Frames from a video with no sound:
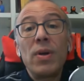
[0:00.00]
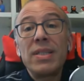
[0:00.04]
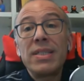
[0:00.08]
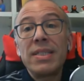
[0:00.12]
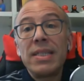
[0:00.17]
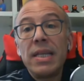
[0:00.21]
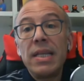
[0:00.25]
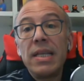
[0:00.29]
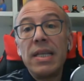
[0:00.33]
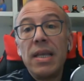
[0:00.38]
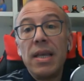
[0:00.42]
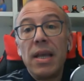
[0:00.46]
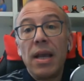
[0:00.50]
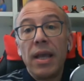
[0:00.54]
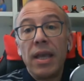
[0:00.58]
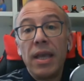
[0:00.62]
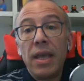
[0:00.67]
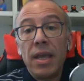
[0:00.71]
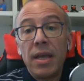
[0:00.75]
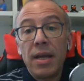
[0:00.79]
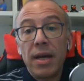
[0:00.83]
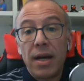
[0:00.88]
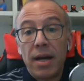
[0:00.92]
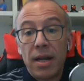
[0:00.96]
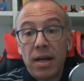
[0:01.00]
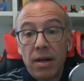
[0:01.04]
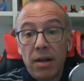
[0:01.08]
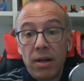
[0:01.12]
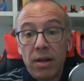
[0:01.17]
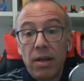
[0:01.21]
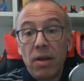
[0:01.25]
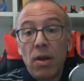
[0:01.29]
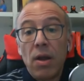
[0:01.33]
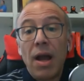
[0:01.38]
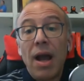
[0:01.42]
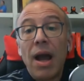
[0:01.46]
And you will
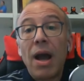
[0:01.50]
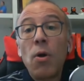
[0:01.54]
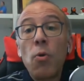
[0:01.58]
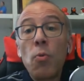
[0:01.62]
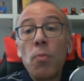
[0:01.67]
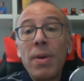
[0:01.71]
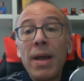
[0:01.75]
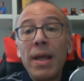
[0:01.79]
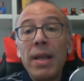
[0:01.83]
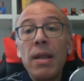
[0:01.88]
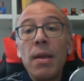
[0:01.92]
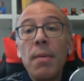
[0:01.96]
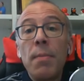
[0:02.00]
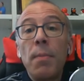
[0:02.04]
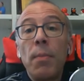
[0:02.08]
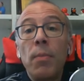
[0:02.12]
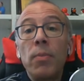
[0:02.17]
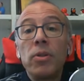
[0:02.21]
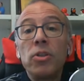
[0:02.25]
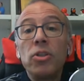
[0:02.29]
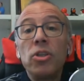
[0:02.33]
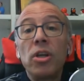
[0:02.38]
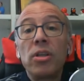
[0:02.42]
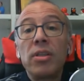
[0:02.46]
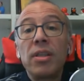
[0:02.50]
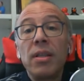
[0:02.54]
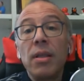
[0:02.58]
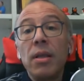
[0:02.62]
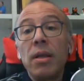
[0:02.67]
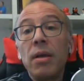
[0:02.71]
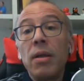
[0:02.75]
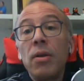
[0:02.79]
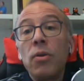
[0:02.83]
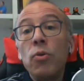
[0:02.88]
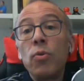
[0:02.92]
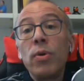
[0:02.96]
see here how
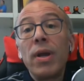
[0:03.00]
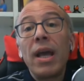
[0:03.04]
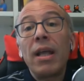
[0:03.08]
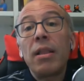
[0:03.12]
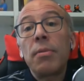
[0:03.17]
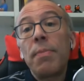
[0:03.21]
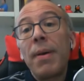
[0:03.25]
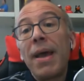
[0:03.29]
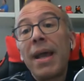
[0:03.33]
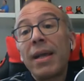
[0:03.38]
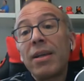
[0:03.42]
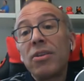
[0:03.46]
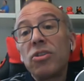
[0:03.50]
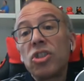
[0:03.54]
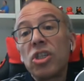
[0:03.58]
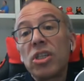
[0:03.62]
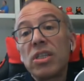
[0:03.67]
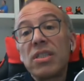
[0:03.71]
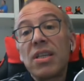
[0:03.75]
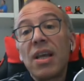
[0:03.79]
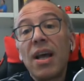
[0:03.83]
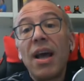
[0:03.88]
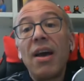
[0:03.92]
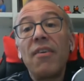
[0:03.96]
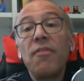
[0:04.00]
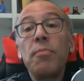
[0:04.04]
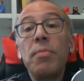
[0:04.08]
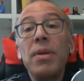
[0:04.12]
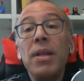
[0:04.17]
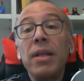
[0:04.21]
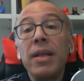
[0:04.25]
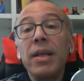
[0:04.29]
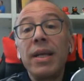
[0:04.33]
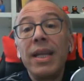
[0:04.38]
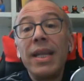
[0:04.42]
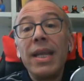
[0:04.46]
many NuGet
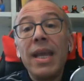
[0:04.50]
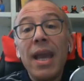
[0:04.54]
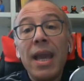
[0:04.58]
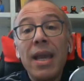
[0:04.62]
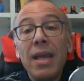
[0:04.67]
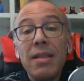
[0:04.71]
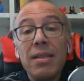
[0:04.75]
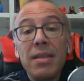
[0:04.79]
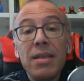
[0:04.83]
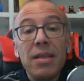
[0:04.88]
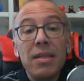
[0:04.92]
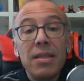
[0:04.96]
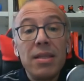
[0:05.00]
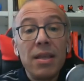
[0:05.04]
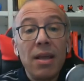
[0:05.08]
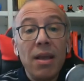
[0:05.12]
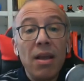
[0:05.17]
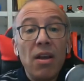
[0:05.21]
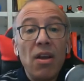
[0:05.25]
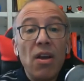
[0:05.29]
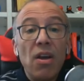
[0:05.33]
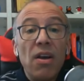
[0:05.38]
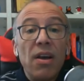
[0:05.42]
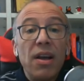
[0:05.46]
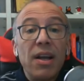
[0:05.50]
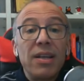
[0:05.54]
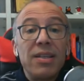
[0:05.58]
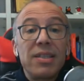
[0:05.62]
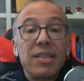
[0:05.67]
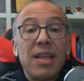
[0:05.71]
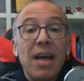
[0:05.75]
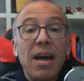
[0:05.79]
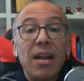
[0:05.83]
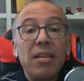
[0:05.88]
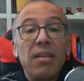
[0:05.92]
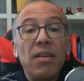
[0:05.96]
packages have been
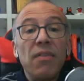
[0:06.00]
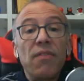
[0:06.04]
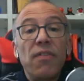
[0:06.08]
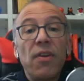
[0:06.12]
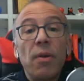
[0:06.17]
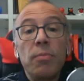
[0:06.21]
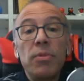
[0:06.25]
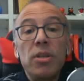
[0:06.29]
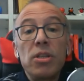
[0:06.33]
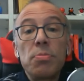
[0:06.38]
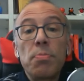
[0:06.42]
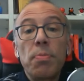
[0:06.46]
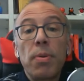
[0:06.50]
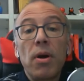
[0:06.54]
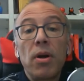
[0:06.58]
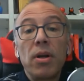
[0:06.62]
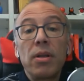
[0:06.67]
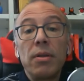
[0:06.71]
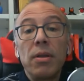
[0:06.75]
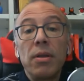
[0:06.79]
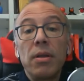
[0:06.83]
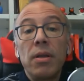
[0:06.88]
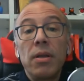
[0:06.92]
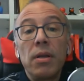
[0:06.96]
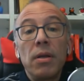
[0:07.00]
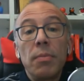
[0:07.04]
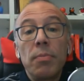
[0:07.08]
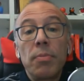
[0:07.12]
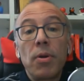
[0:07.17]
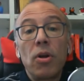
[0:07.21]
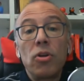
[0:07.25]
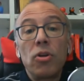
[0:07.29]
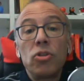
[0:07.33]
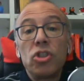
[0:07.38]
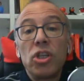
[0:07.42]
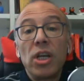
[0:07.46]
created starting from this
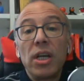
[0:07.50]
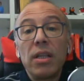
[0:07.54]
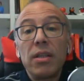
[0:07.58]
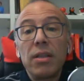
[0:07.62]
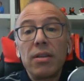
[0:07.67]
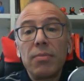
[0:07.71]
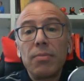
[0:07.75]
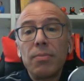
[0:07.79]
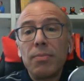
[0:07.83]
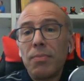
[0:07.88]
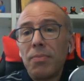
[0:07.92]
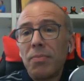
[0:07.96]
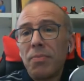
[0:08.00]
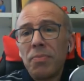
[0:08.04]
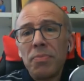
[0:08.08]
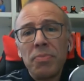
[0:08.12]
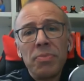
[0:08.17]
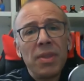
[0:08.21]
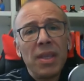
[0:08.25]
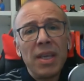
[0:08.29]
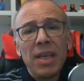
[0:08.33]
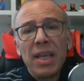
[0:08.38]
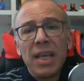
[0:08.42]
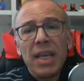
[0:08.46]
project.